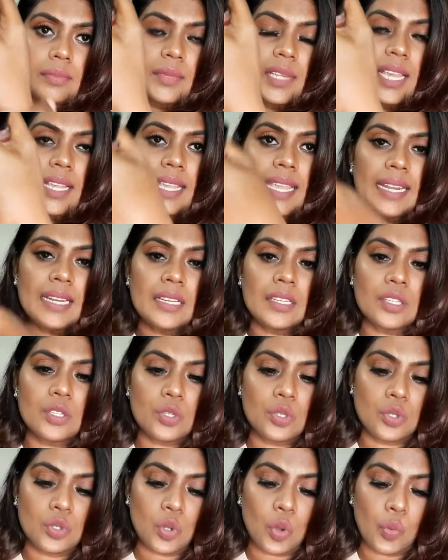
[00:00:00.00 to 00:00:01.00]
Again, it is
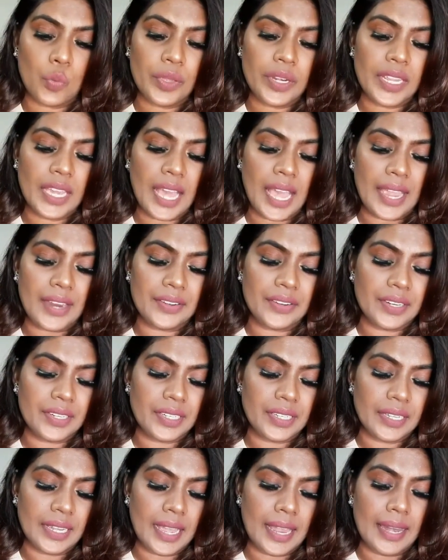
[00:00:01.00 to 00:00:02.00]
so very
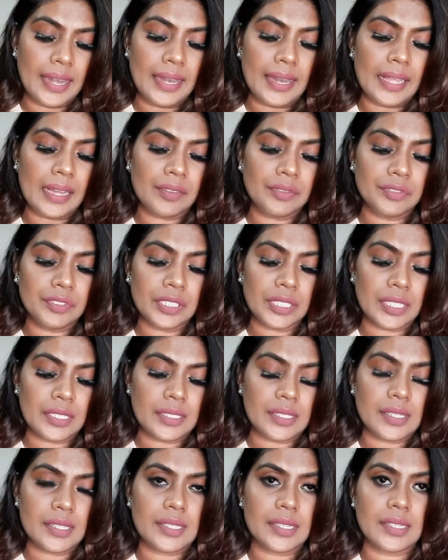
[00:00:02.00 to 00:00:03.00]
hydrating. I love the
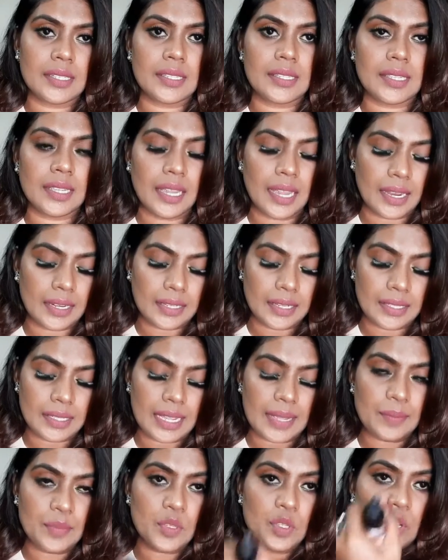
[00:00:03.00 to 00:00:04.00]
consistency, and it
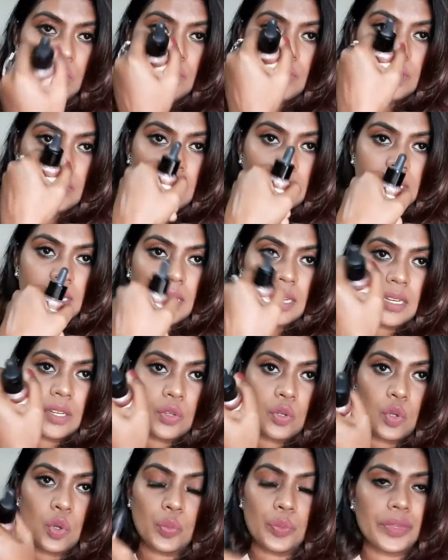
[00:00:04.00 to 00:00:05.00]
absorbs in the skin
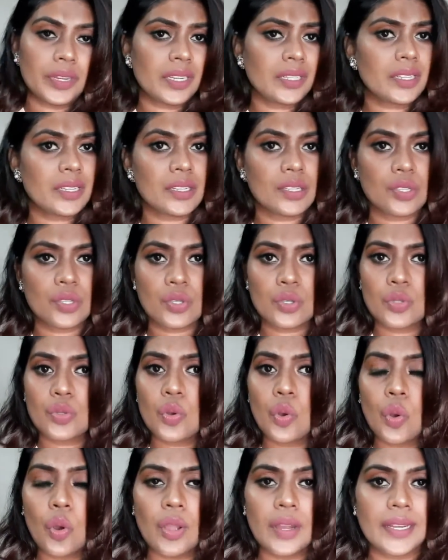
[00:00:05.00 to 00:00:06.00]
in no minute. There is
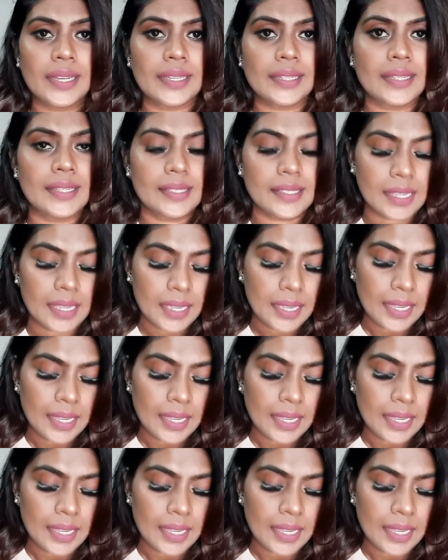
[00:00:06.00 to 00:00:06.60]
no oiliness.